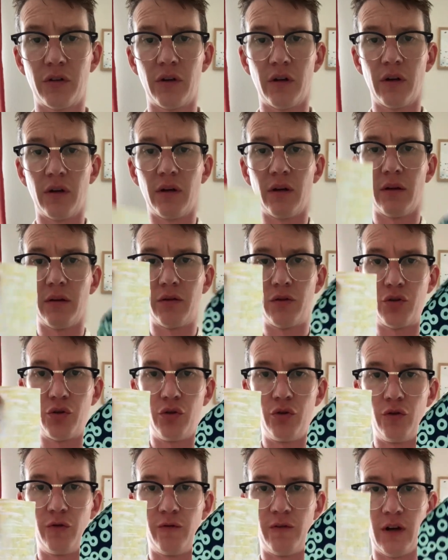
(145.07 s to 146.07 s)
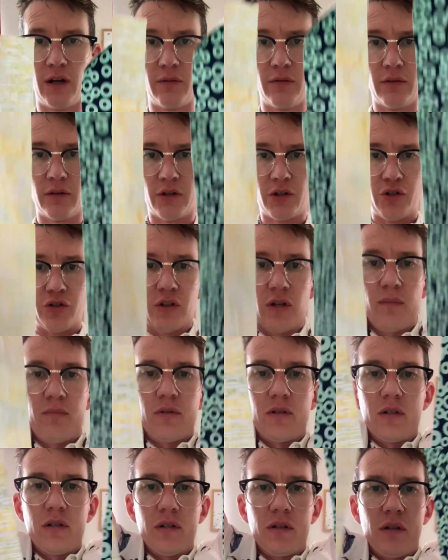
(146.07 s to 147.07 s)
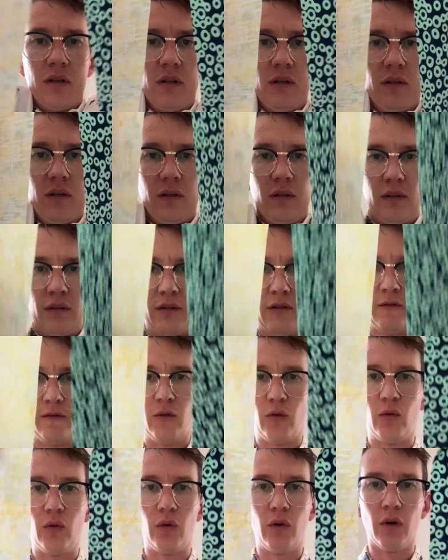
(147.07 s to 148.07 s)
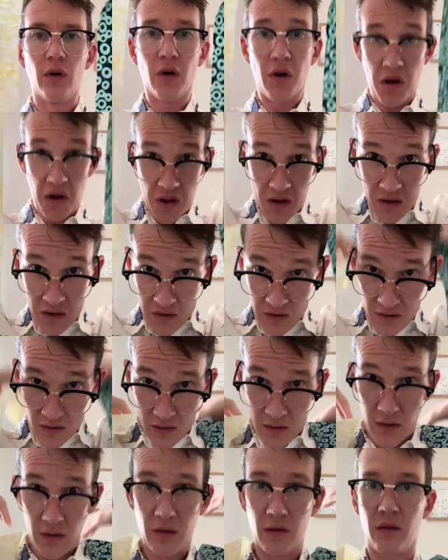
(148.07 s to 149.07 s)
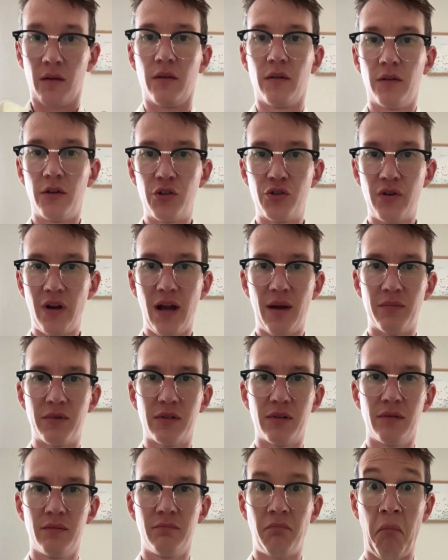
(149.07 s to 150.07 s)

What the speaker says: cut out 2 fabric strips for the straps.